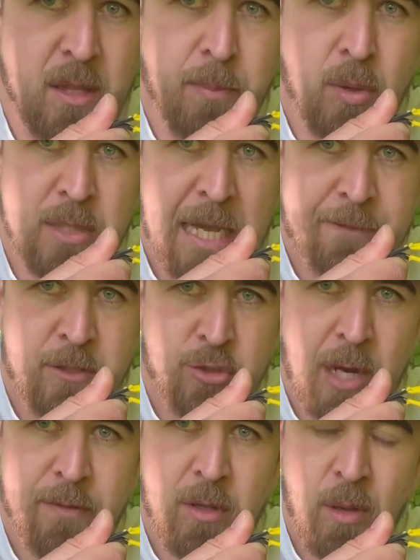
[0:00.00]
the ball to have to
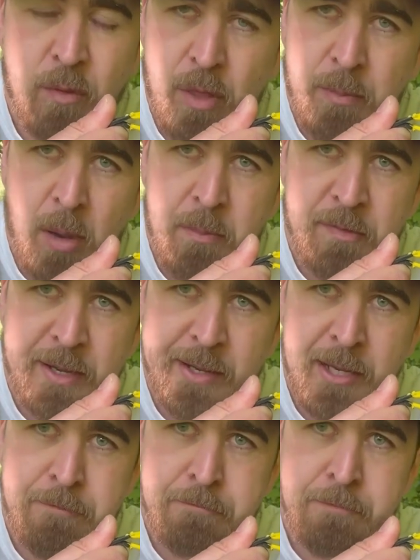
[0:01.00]
travel over the bottom
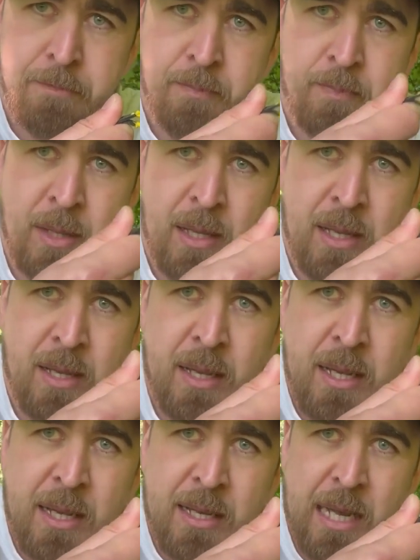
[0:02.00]
finger.
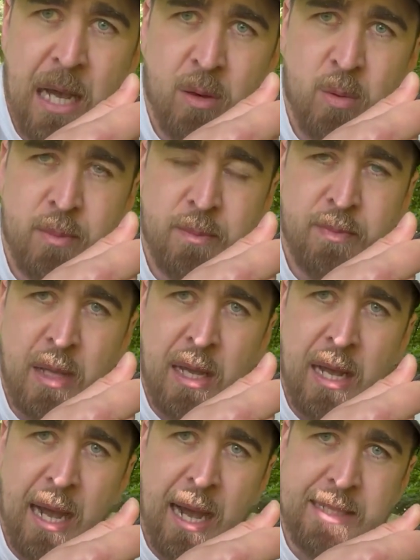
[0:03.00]
Now,
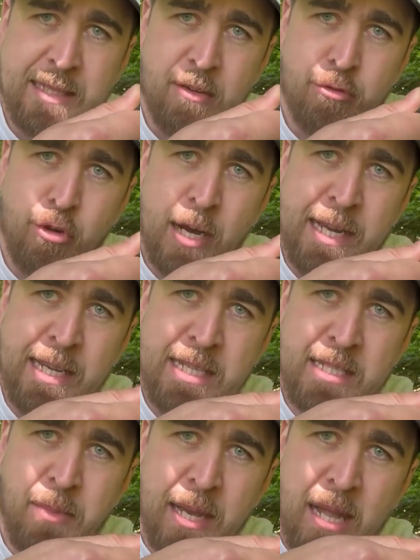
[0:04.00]
as I
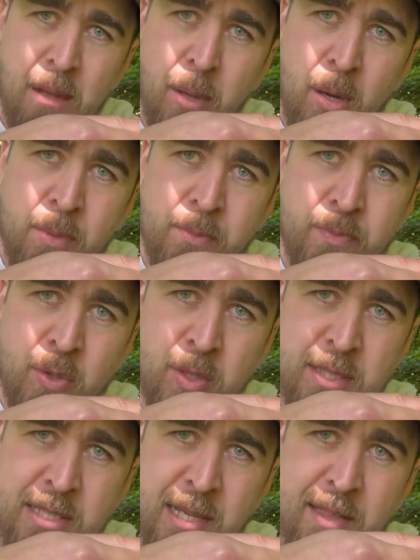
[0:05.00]
raise my elbow, you
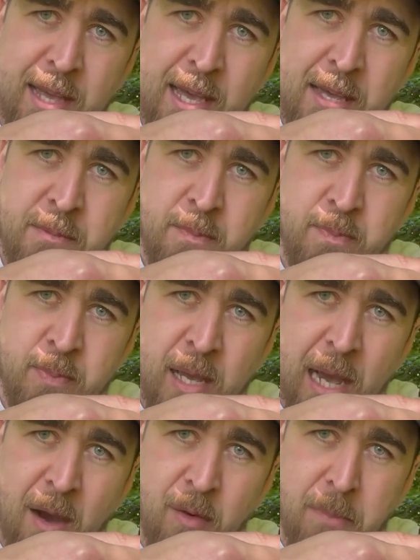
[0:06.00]
can see there
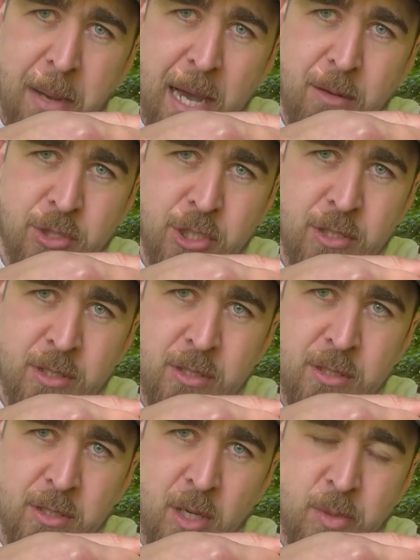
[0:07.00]
how the pouch
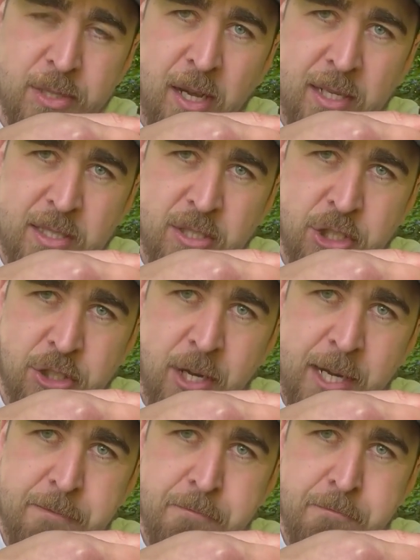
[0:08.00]
goes nice and straight.